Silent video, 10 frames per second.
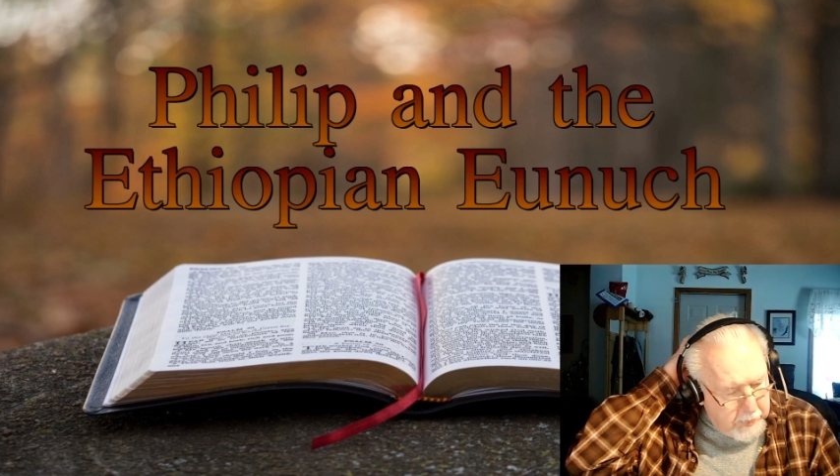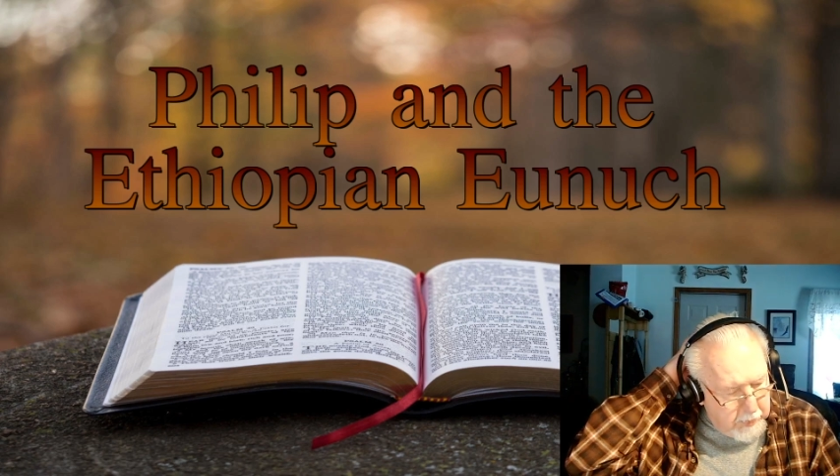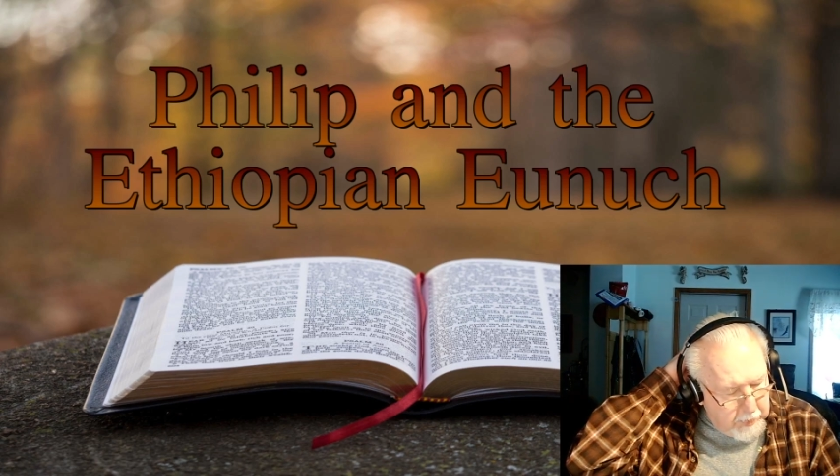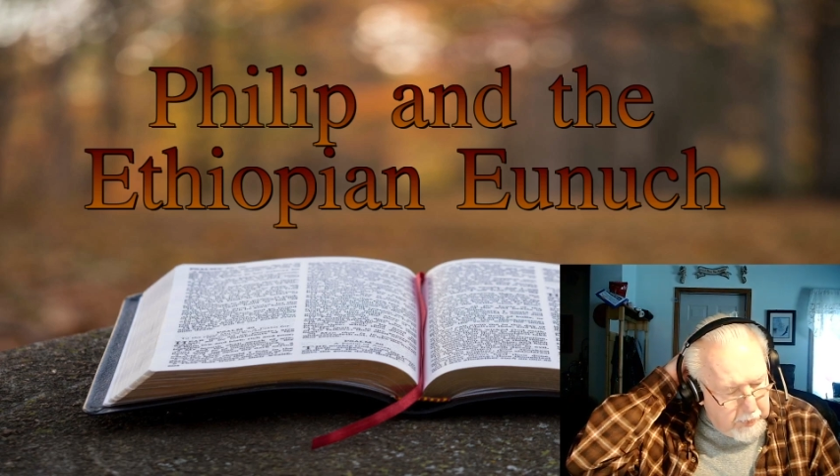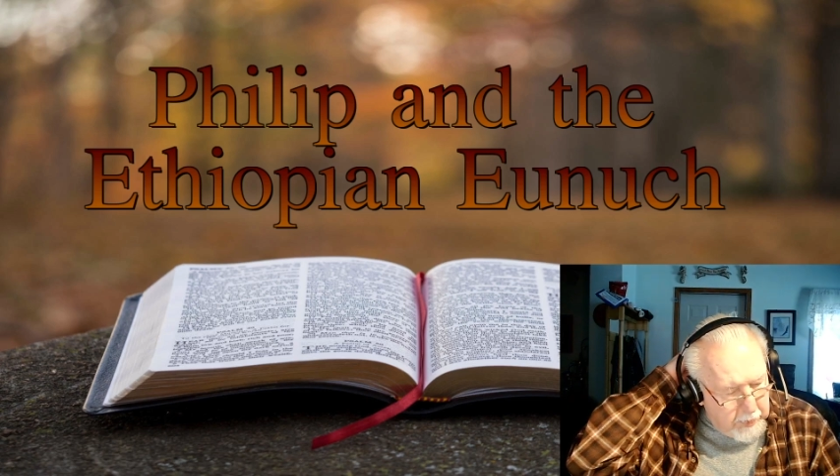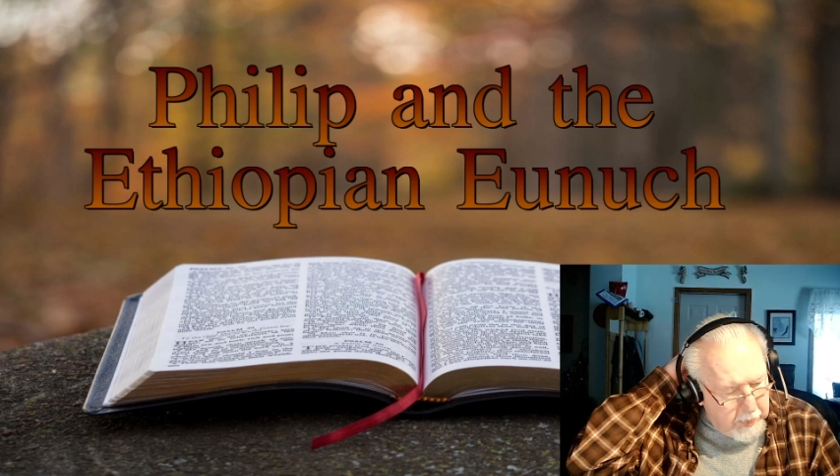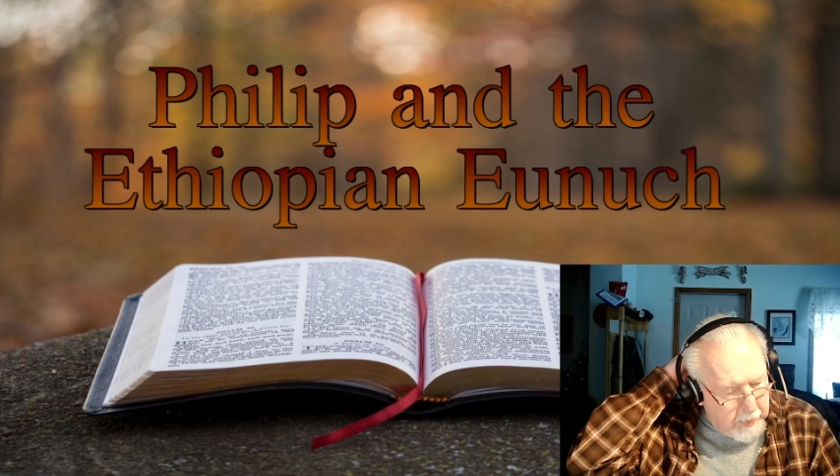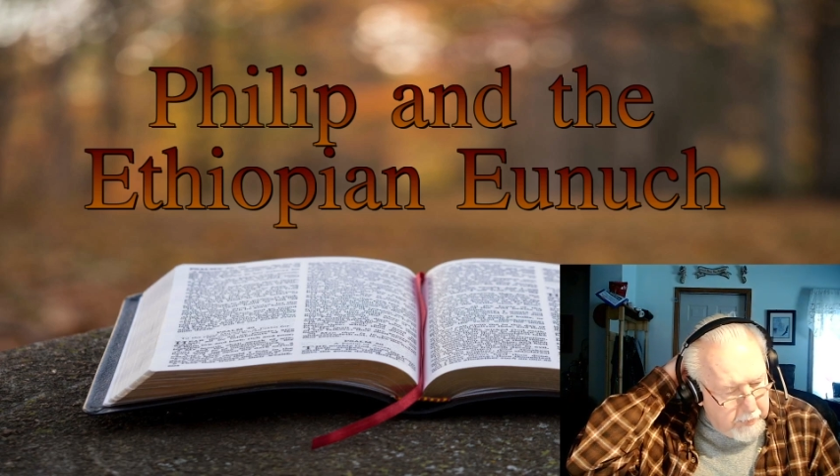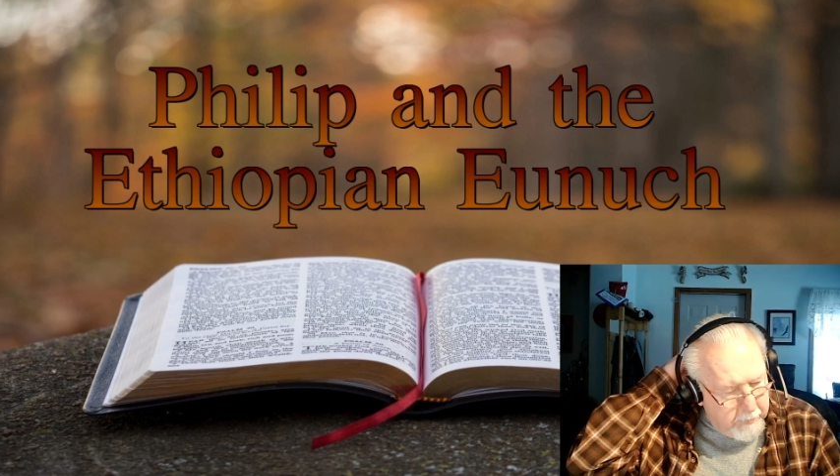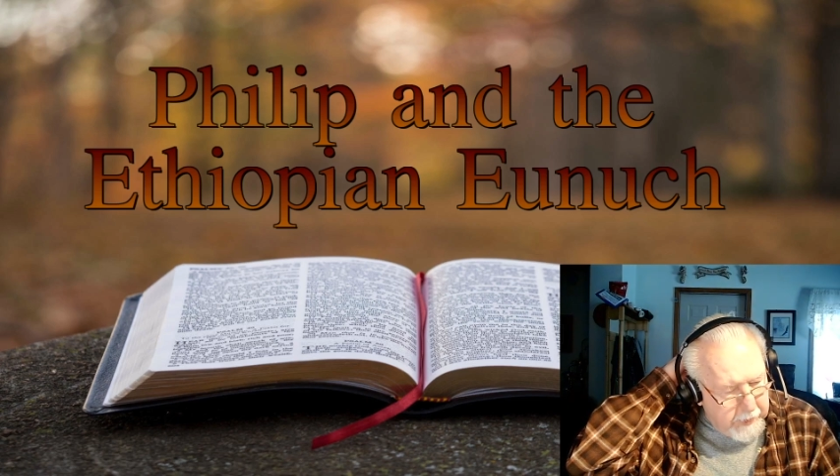and
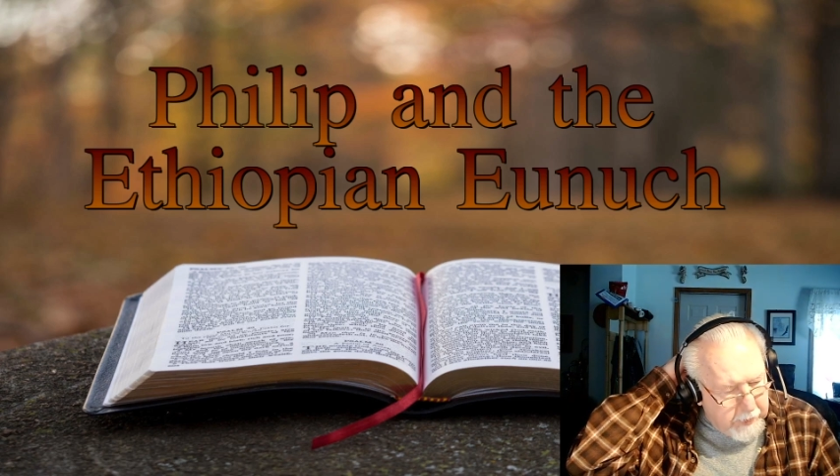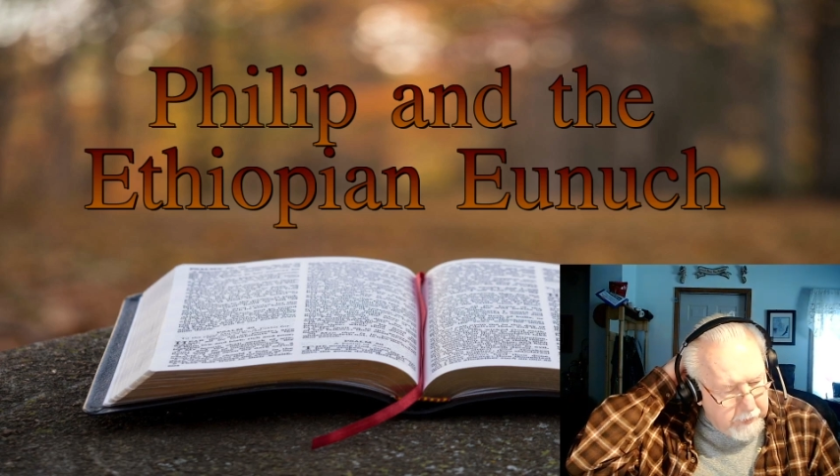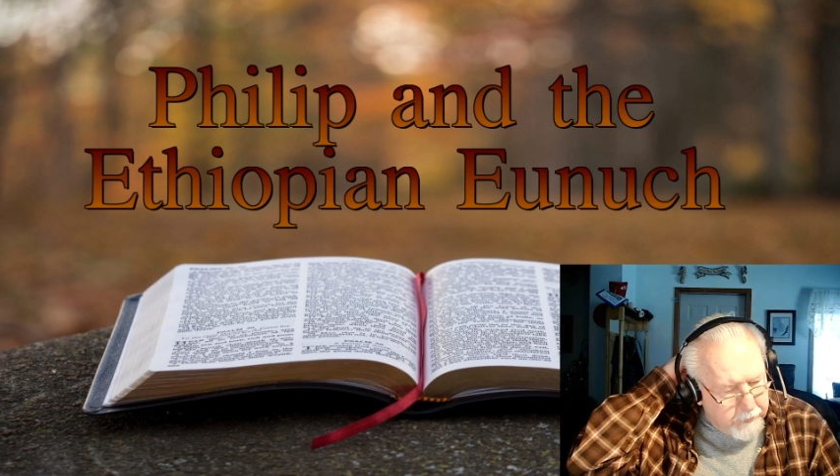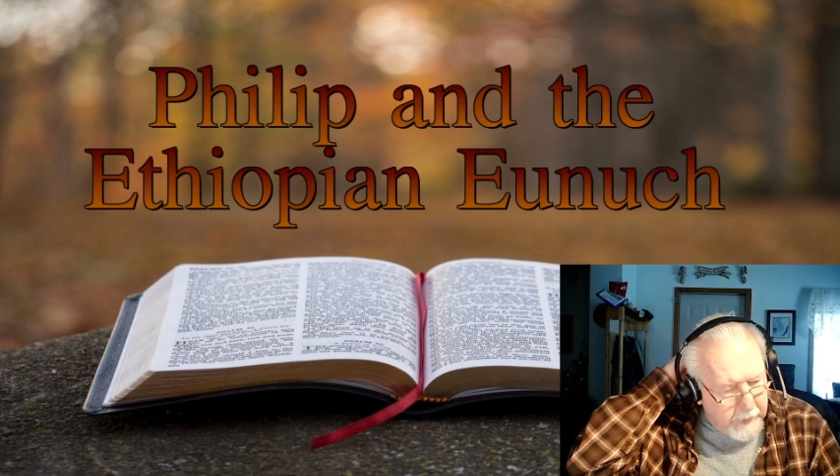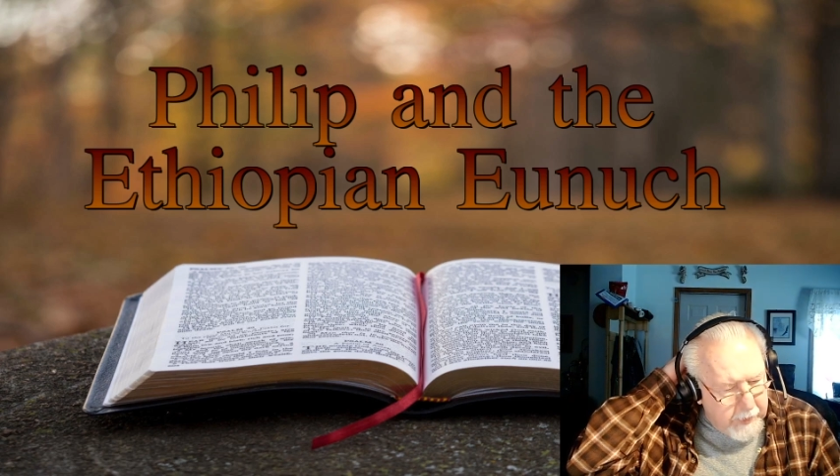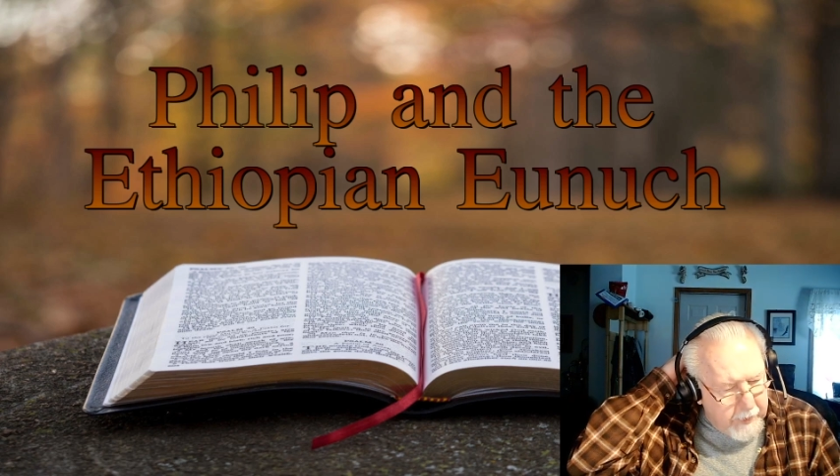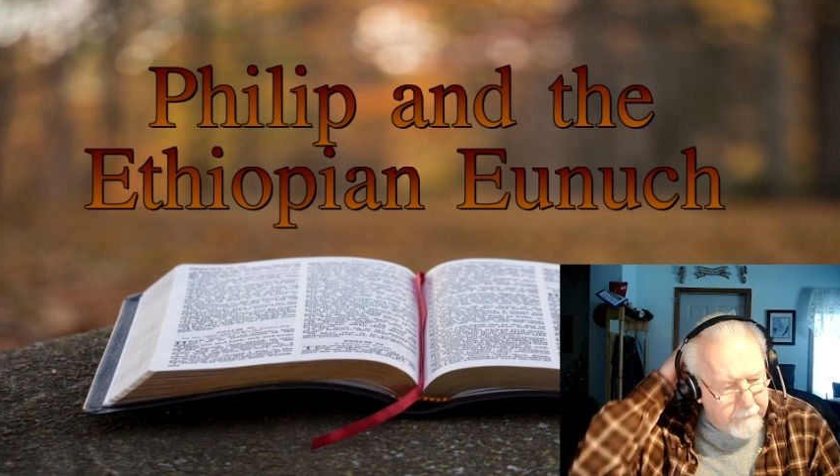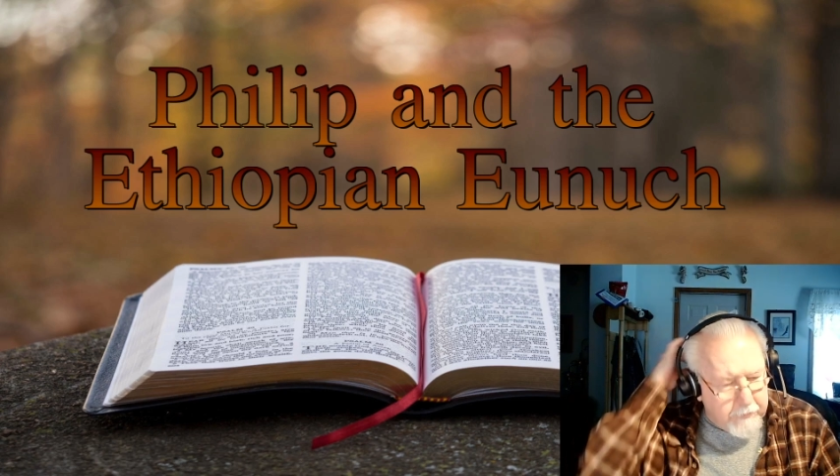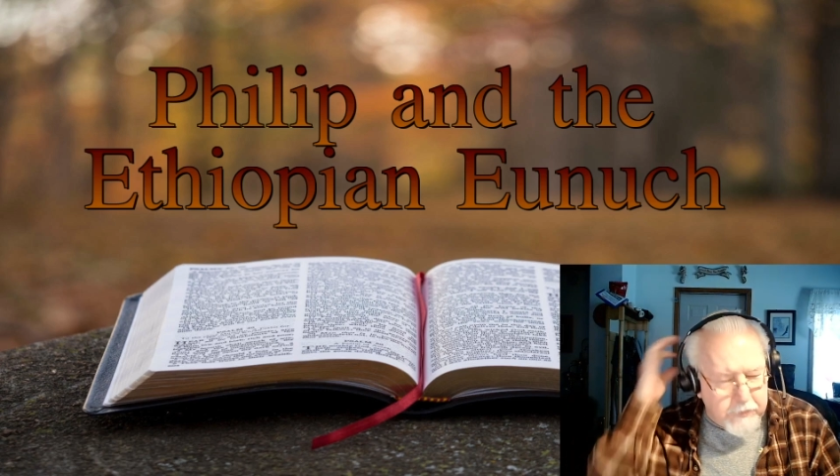because we have the